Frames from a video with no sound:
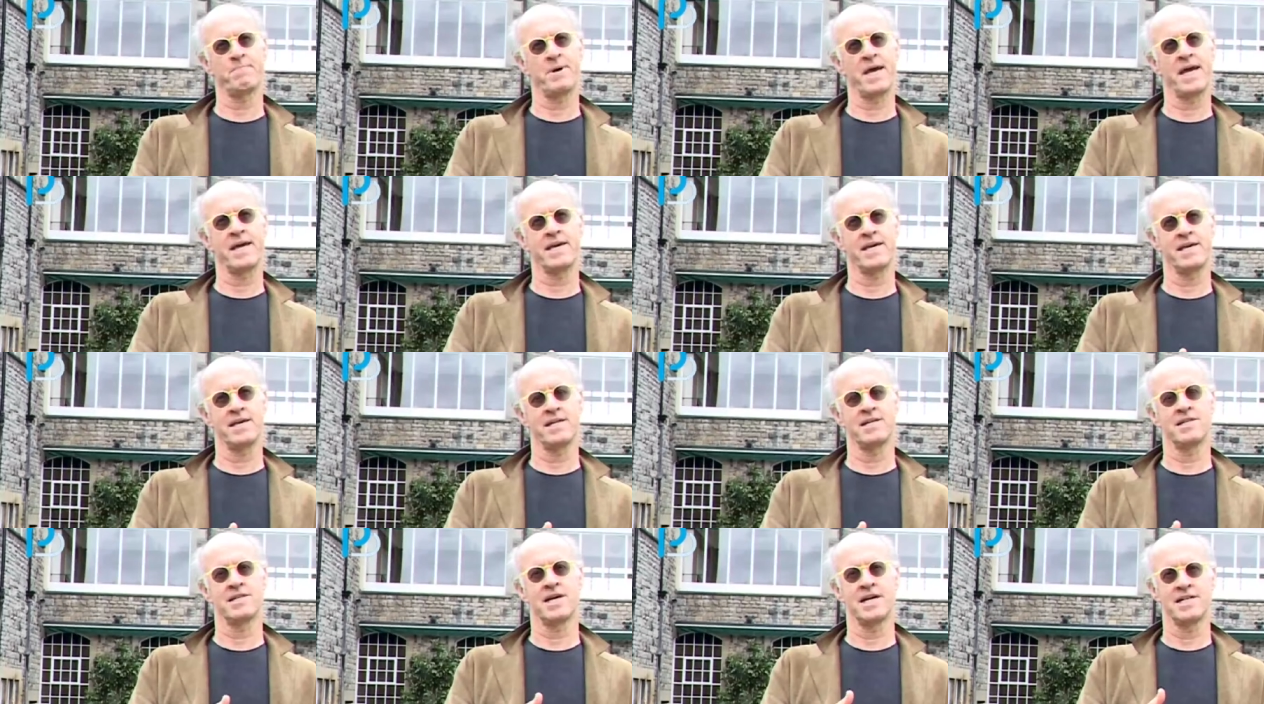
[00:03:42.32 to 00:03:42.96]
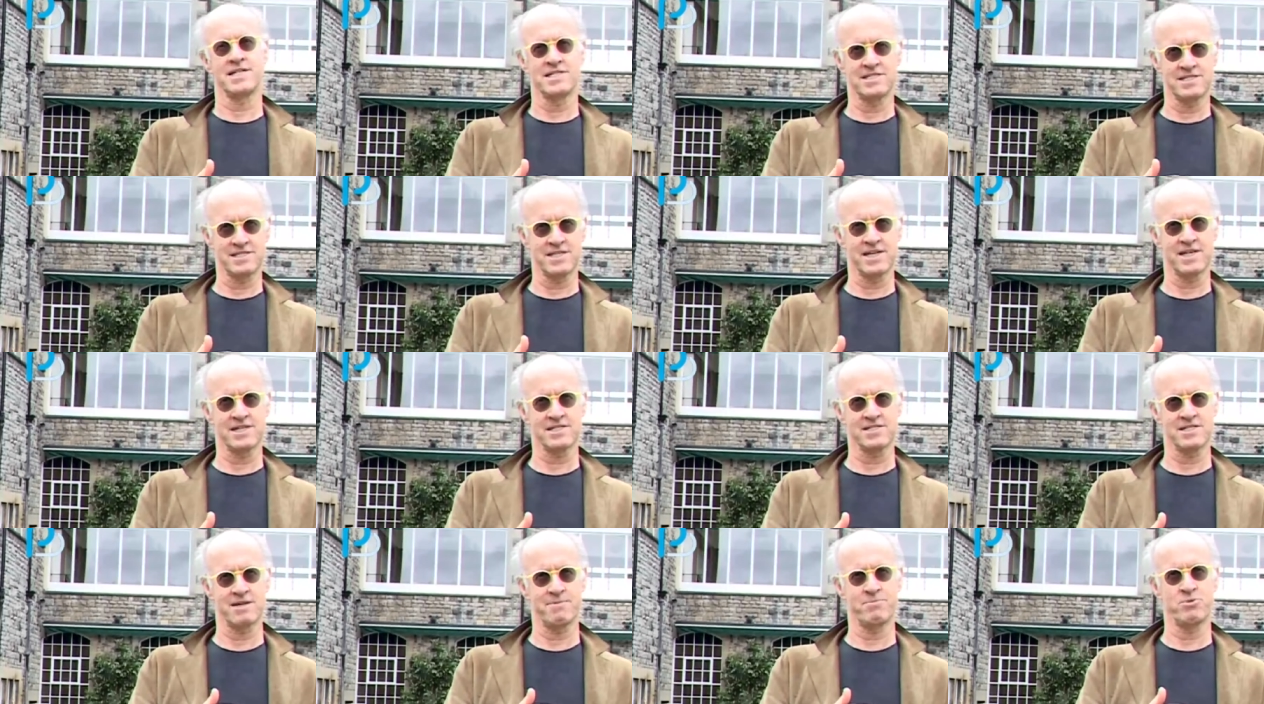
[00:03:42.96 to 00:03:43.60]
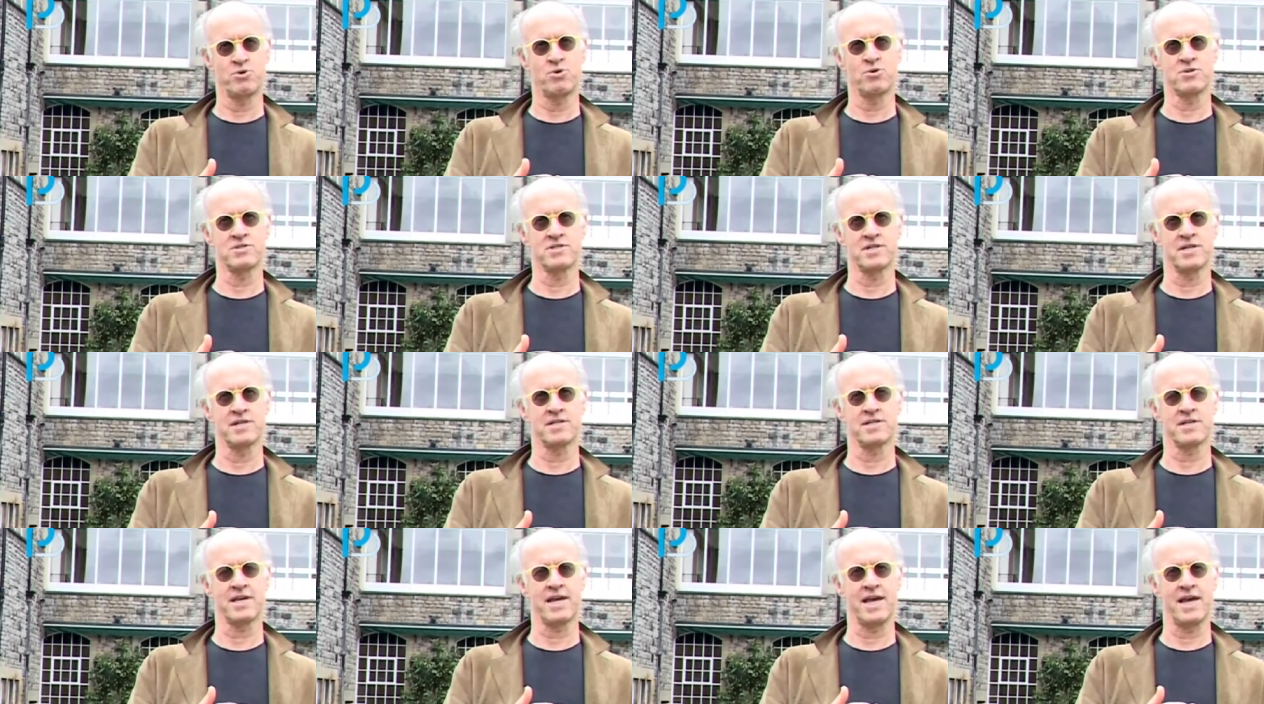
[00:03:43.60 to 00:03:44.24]
Back in 96 I bought
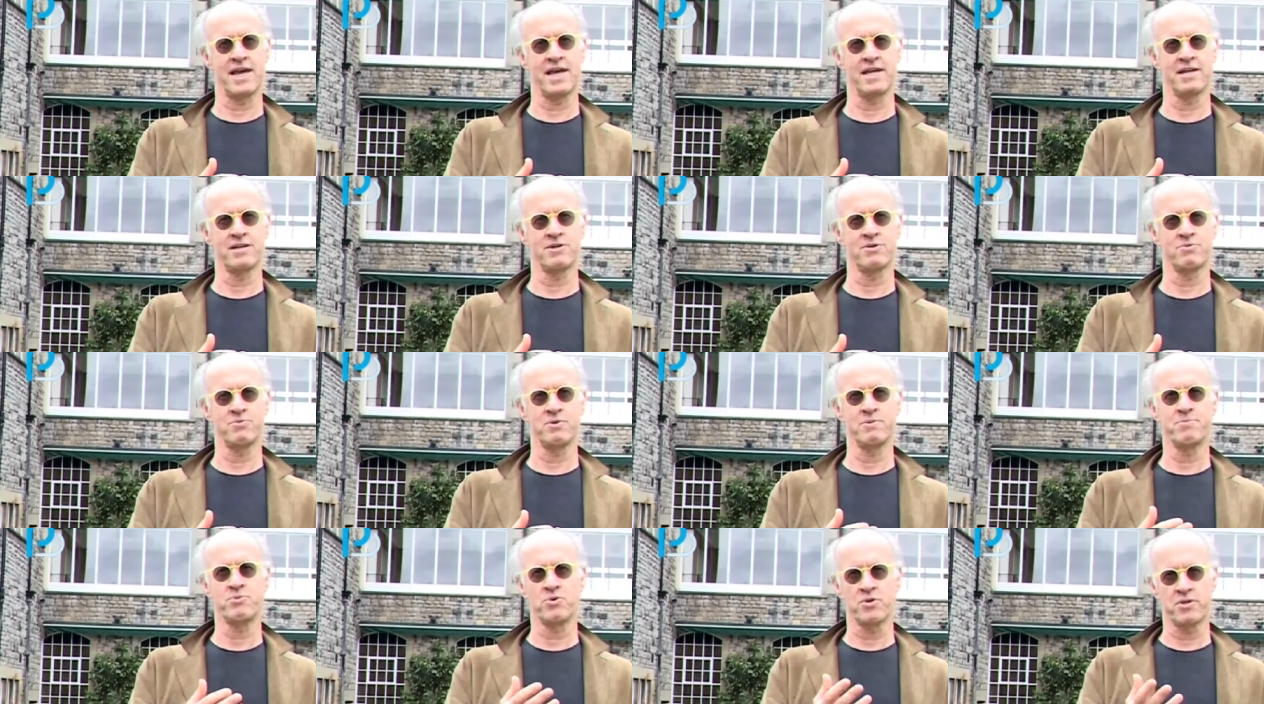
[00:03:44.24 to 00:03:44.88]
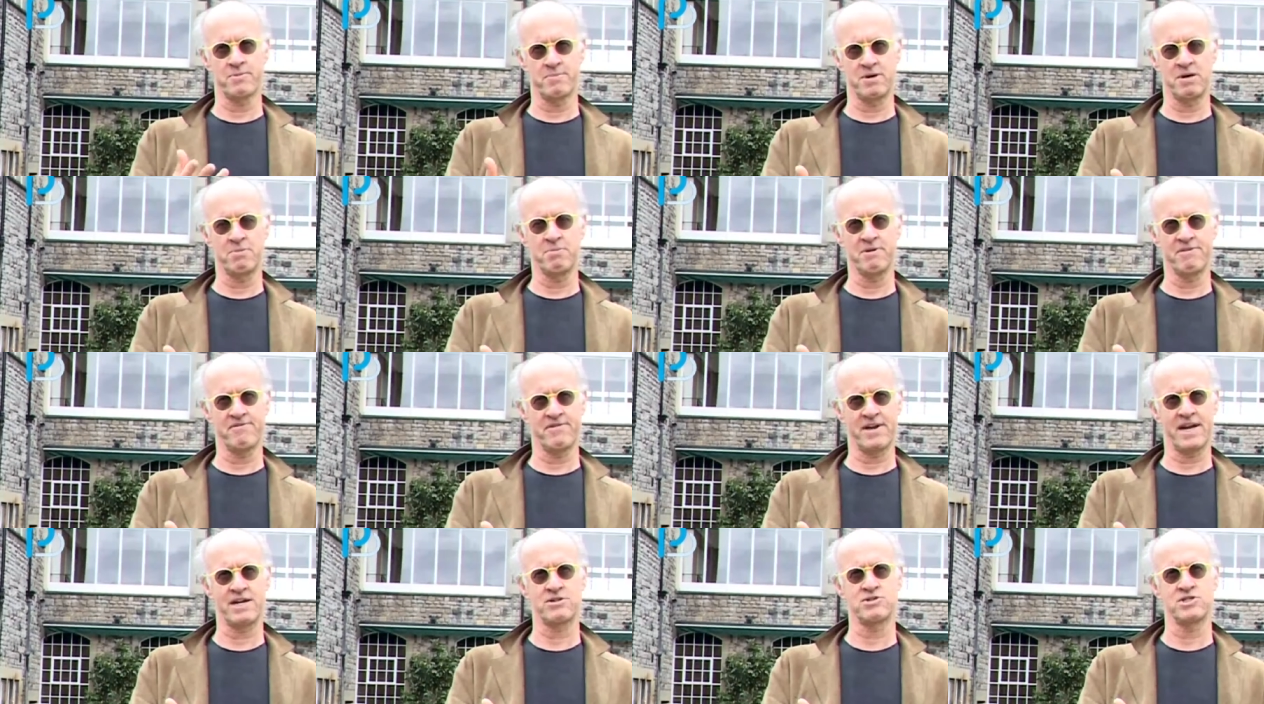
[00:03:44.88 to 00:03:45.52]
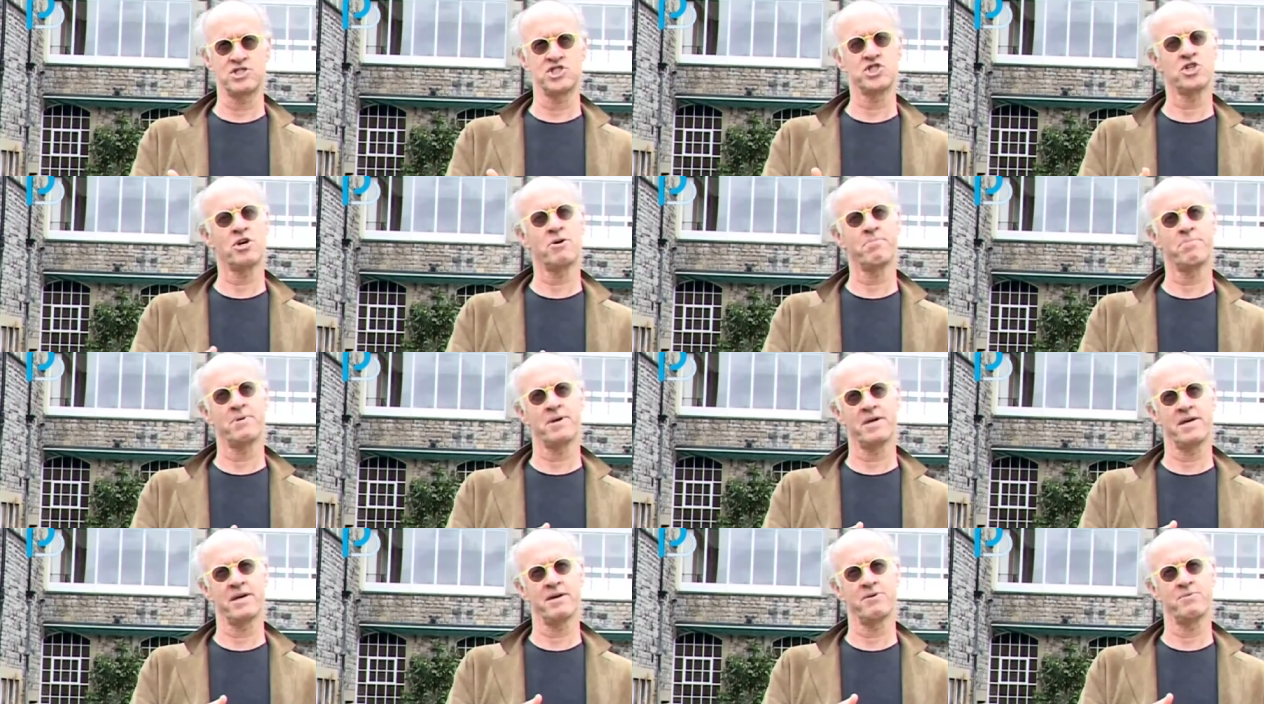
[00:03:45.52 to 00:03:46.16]
it and we bought the Mulberry Factory Shop
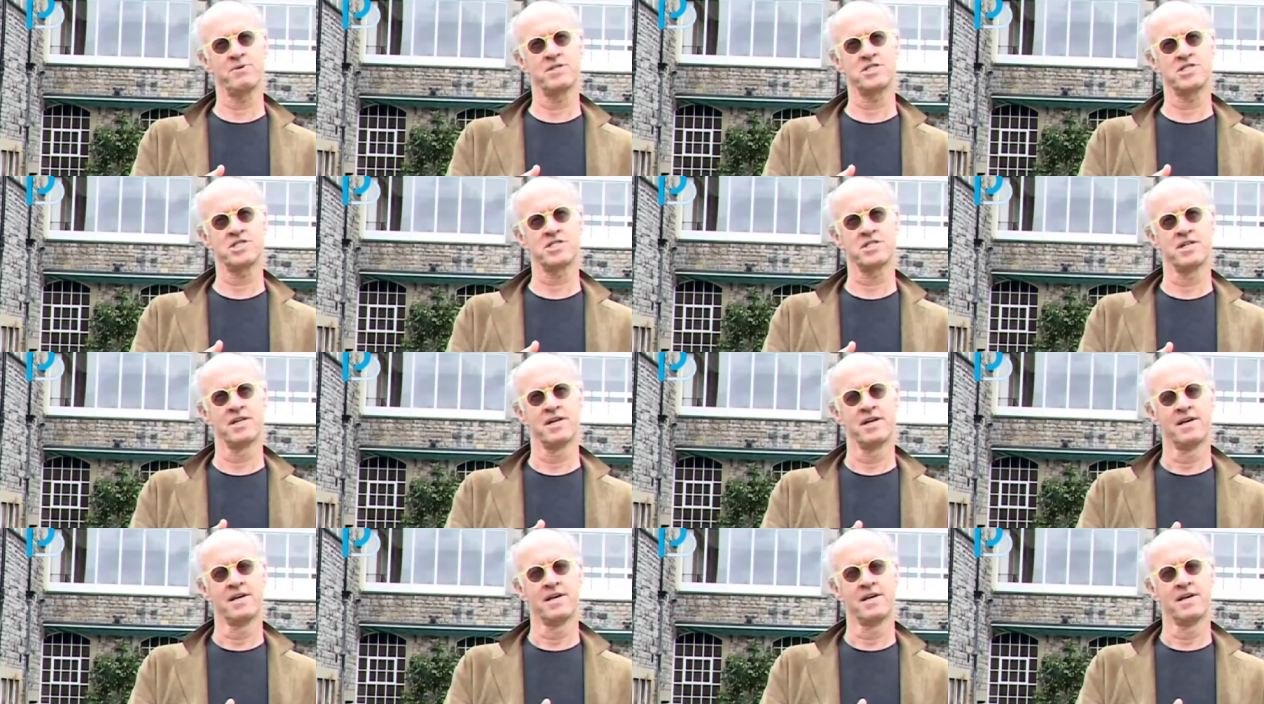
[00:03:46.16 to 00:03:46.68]
here which